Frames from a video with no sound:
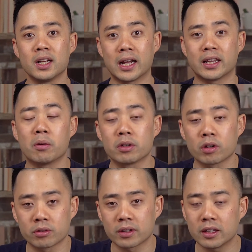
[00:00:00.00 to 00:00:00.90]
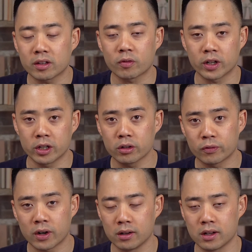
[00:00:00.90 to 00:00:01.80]
and that way it's also easy for you to
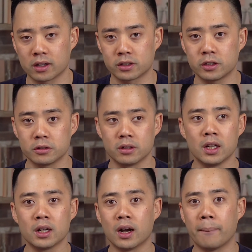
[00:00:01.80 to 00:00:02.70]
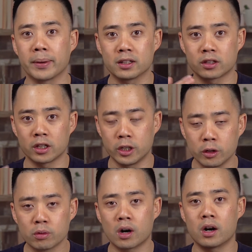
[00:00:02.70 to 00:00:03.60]
follow along too, because
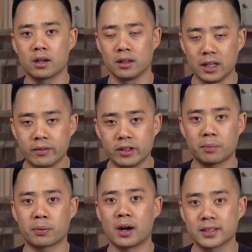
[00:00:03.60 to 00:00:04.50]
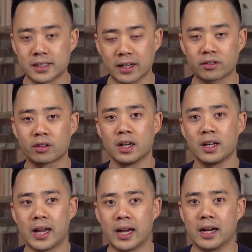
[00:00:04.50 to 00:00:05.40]
you are living the process,
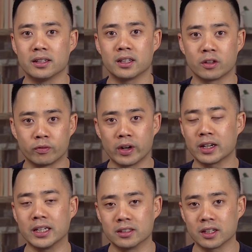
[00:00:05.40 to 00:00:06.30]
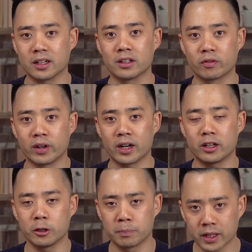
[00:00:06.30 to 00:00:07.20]
and it's very easy, it's very
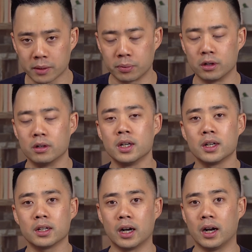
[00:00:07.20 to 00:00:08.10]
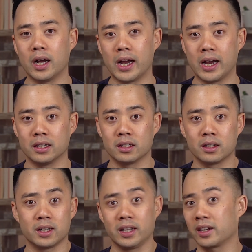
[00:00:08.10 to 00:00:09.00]
duplicable, and
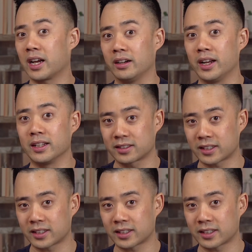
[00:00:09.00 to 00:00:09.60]
again, it's